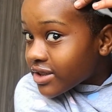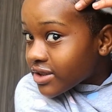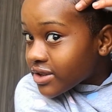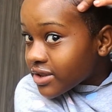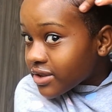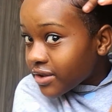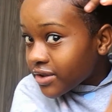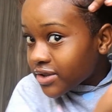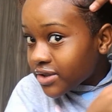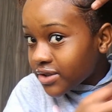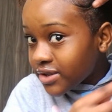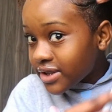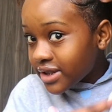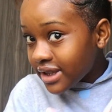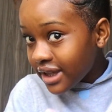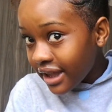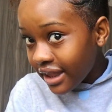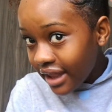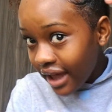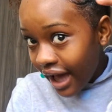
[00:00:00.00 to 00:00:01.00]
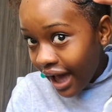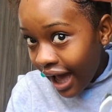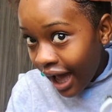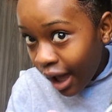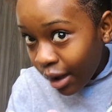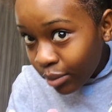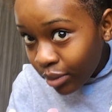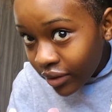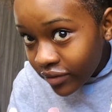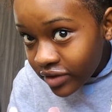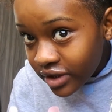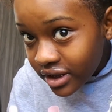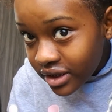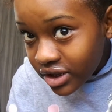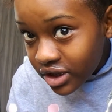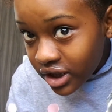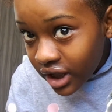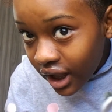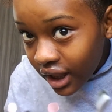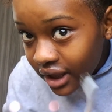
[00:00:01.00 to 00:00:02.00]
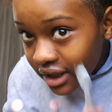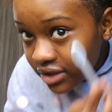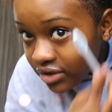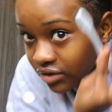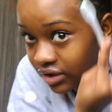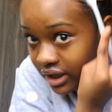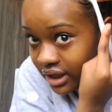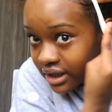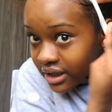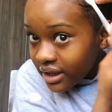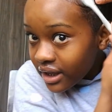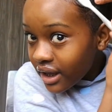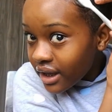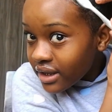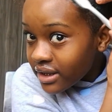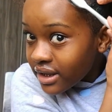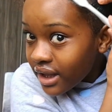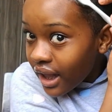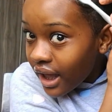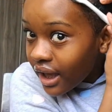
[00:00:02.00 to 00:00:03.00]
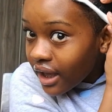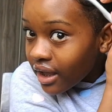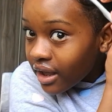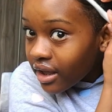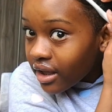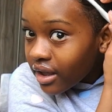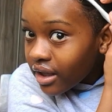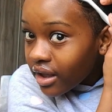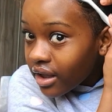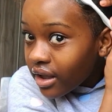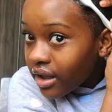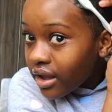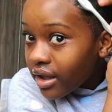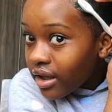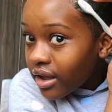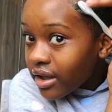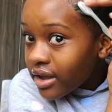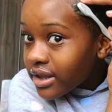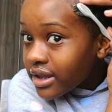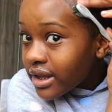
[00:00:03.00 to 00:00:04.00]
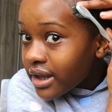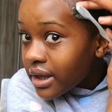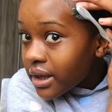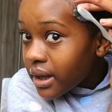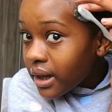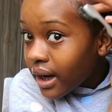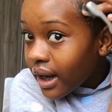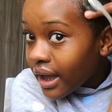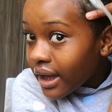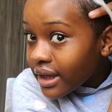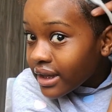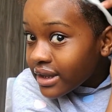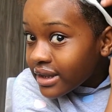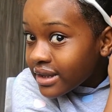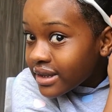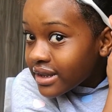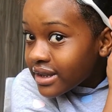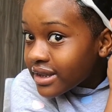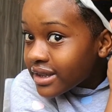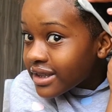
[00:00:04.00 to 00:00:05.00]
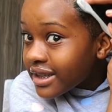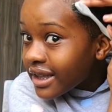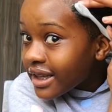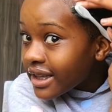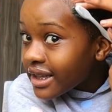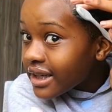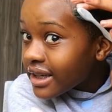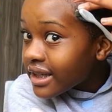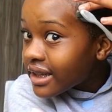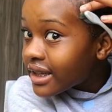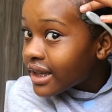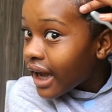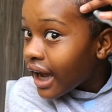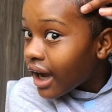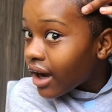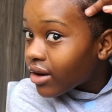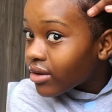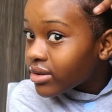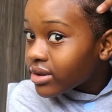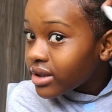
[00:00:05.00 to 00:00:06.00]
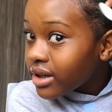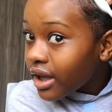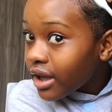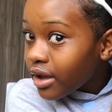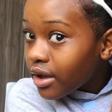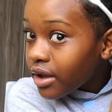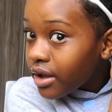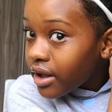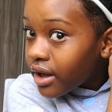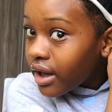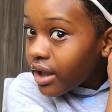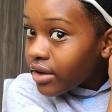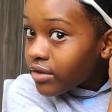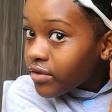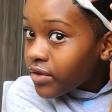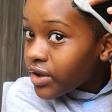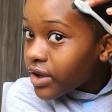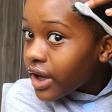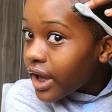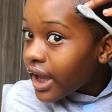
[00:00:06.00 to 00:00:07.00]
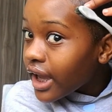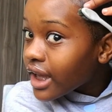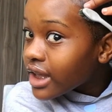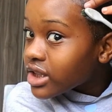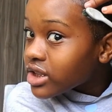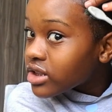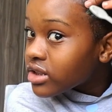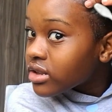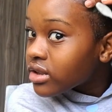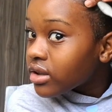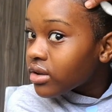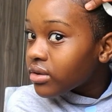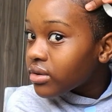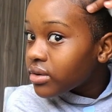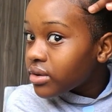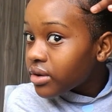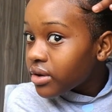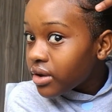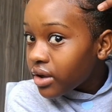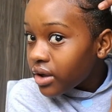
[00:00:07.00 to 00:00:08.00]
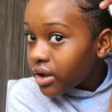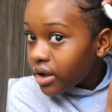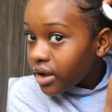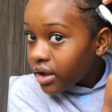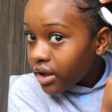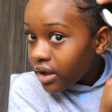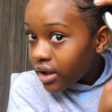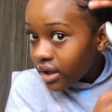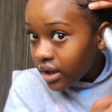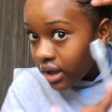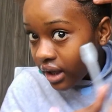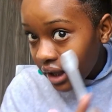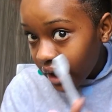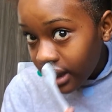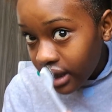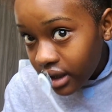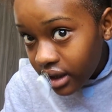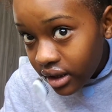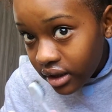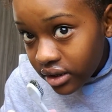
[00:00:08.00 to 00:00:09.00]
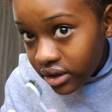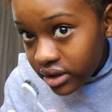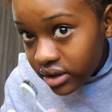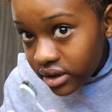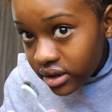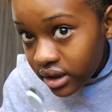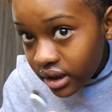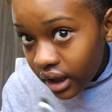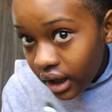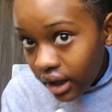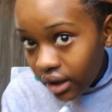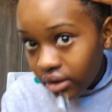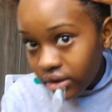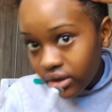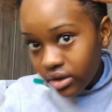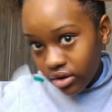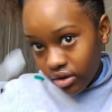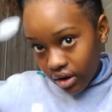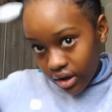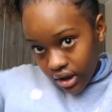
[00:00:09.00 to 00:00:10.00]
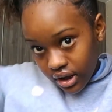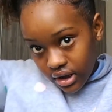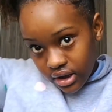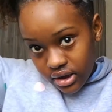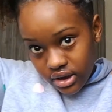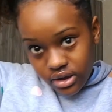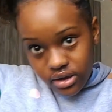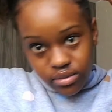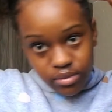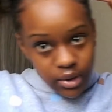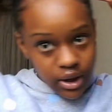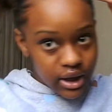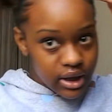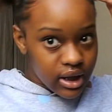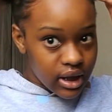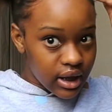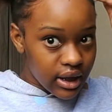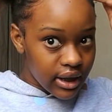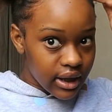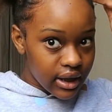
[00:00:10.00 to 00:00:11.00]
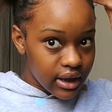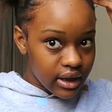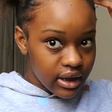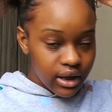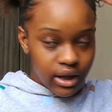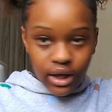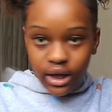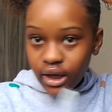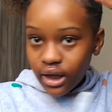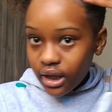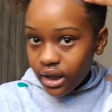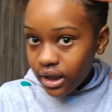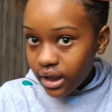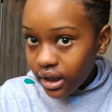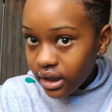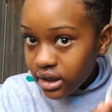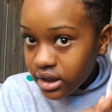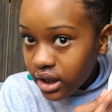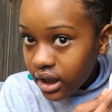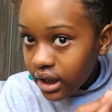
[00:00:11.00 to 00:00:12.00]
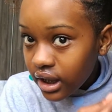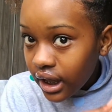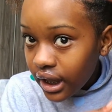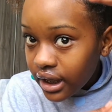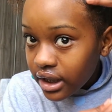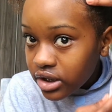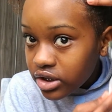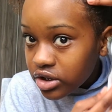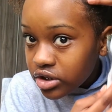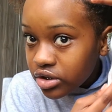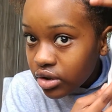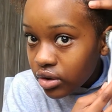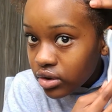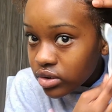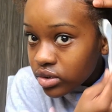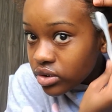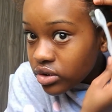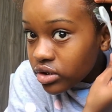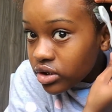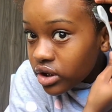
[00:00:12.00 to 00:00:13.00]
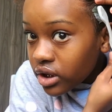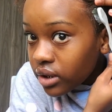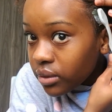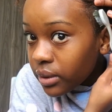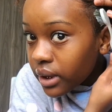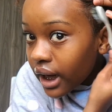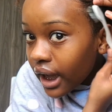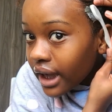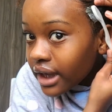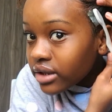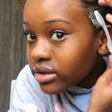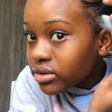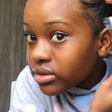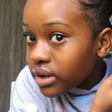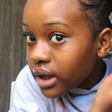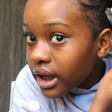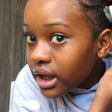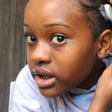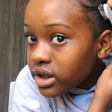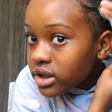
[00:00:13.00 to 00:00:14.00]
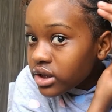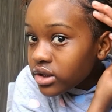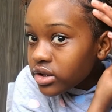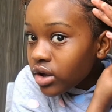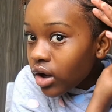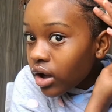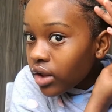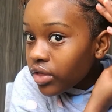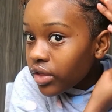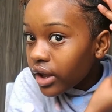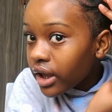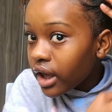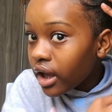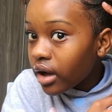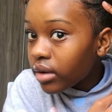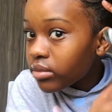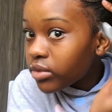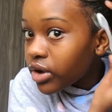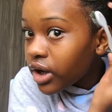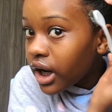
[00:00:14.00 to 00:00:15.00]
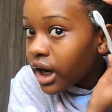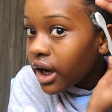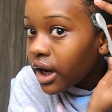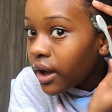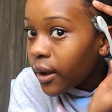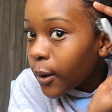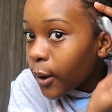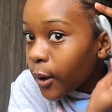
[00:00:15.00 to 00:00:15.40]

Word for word: to to see the hype of this gel it really does like like stick it down like for your edges though like can you see how dark it just made that like it actually like shows usually when I do edges on the camera